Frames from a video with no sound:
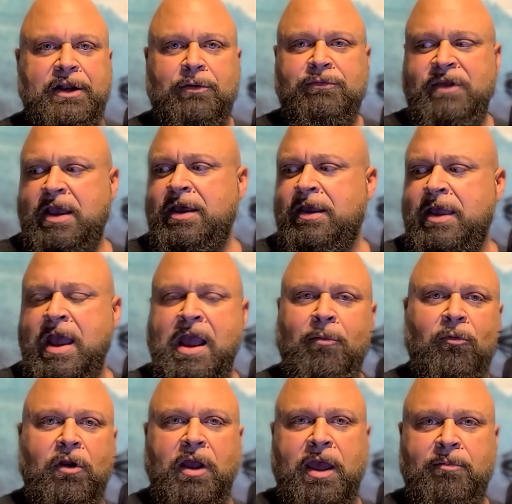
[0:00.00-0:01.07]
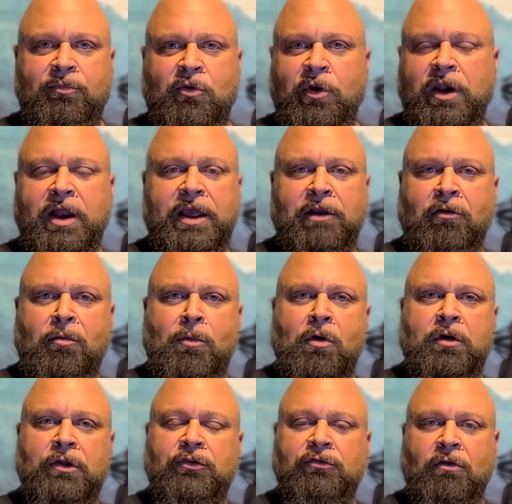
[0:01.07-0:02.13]
Take a camera and point it at your remote
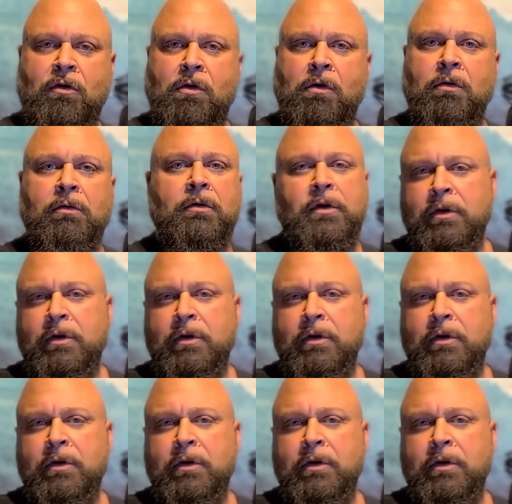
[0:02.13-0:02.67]
control.